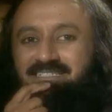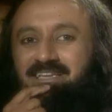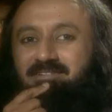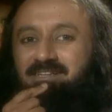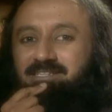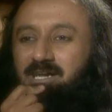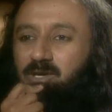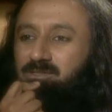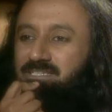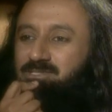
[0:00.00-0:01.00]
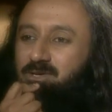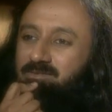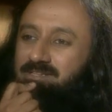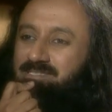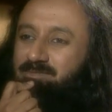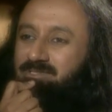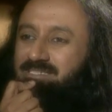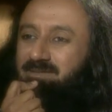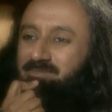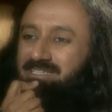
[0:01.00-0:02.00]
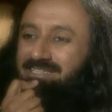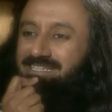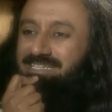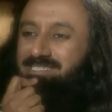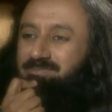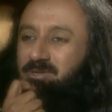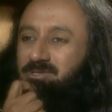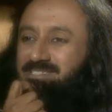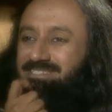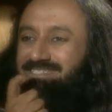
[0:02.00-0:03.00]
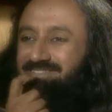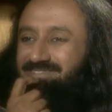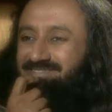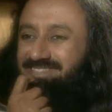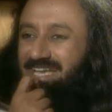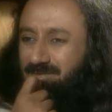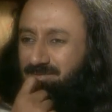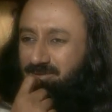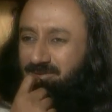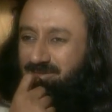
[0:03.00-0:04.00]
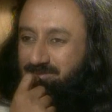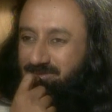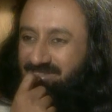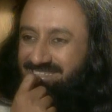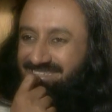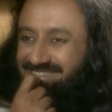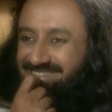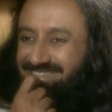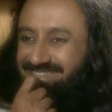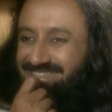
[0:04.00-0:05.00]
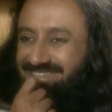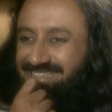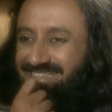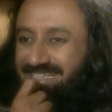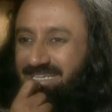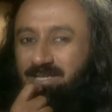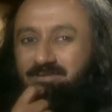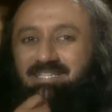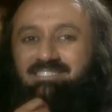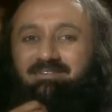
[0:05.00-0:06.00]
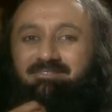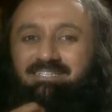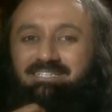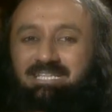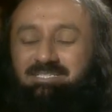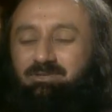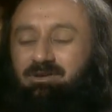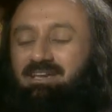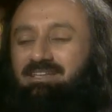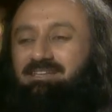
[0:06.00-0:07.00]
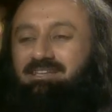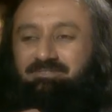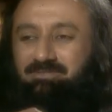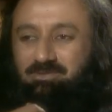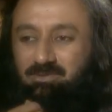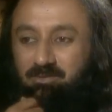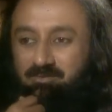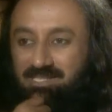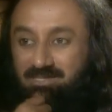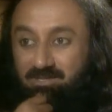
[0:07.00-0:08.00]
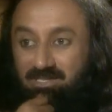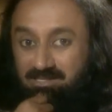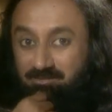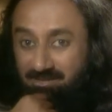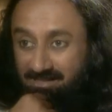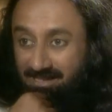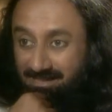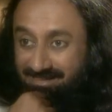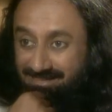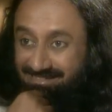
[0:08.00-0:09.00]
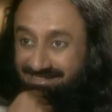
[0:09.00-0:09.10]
Yeah, but doubt is always about something that is positive. Have you thought about it? You know, when someone tells you, I love you so much, you ask them, really?